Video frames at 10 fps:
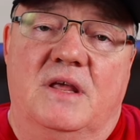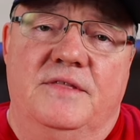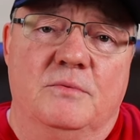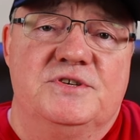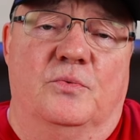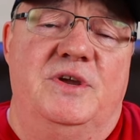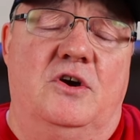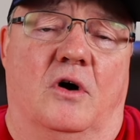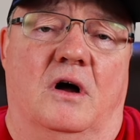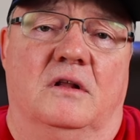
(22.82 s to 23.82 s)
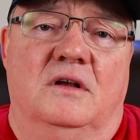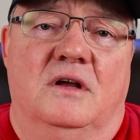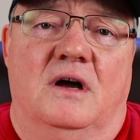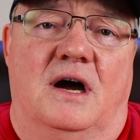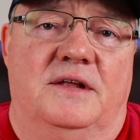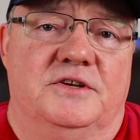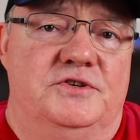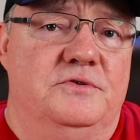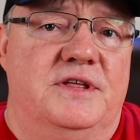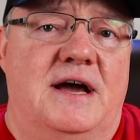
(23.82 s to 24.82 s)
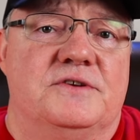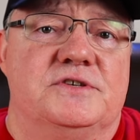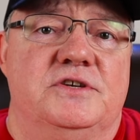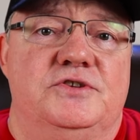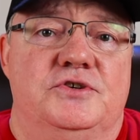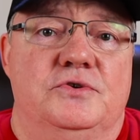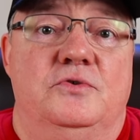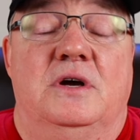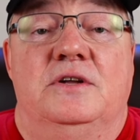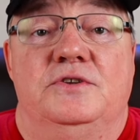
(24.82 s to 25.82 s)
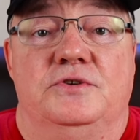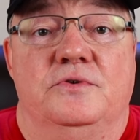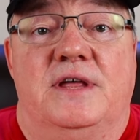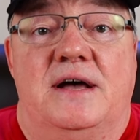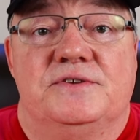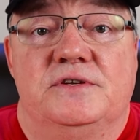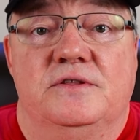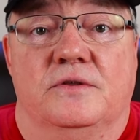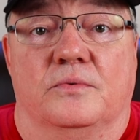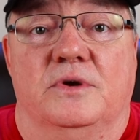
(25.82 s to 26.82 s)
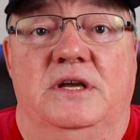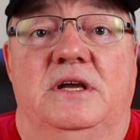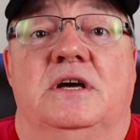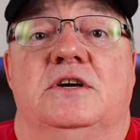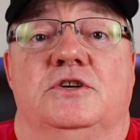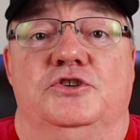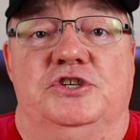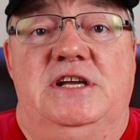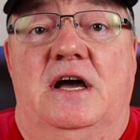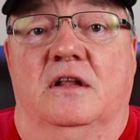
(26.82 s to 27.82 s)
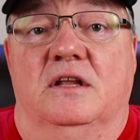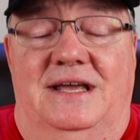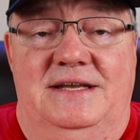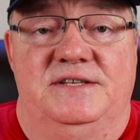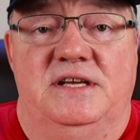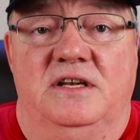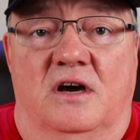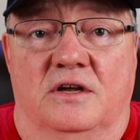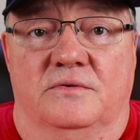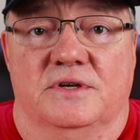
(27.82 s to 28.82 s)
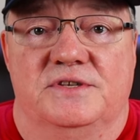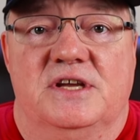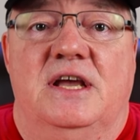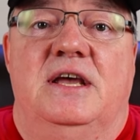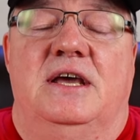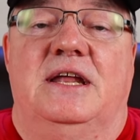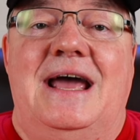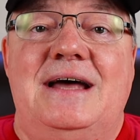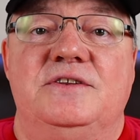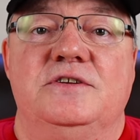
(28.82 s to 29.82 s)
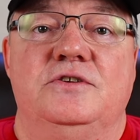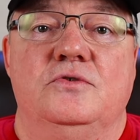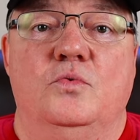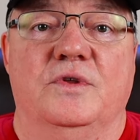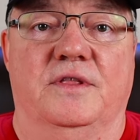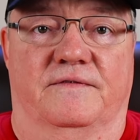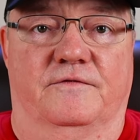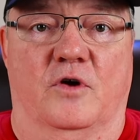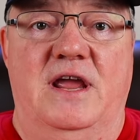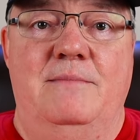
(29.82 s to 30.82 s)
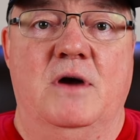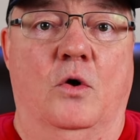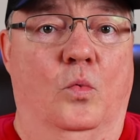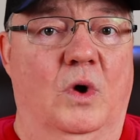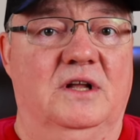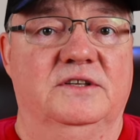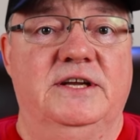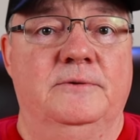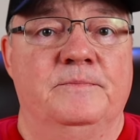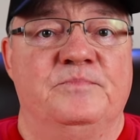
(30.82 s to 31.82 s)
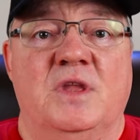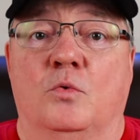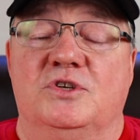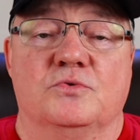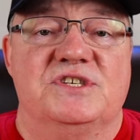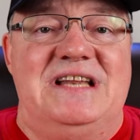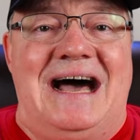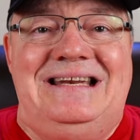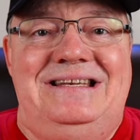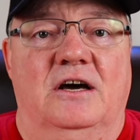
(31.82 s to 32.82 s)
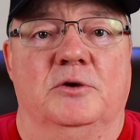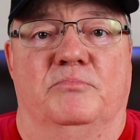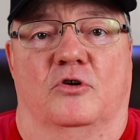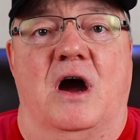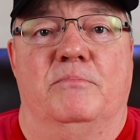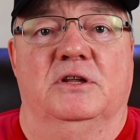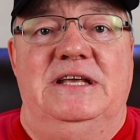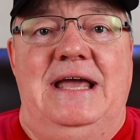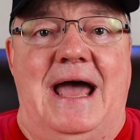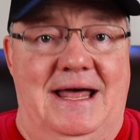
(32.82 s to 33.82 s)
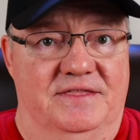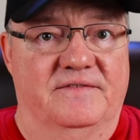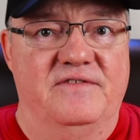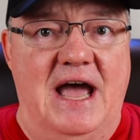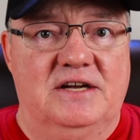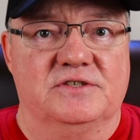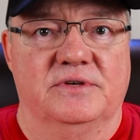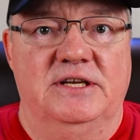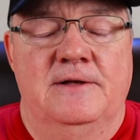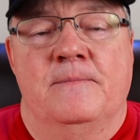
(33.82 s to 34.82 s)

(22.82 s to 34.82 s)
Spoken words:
There was a recall on the 2002-2003 GL1800s. It had to do with the frame welding, which was not done properly at the factory.